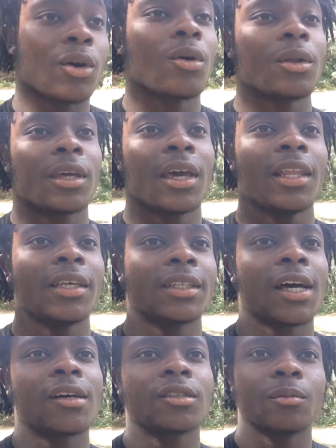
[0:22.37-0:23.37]
go to
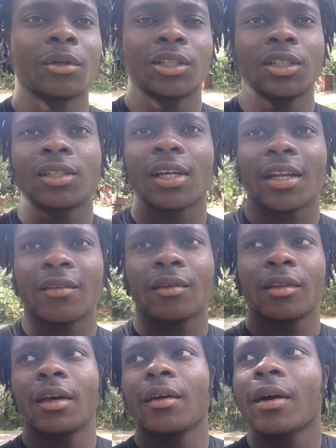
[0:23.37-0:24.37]
Kaylee's house, but she's not
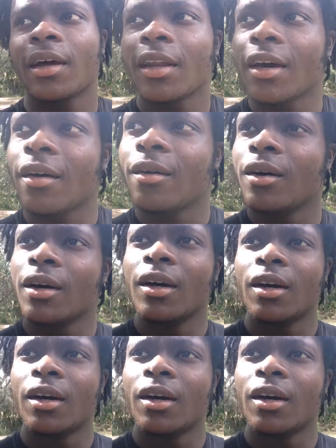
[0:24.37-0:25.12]
even there right now.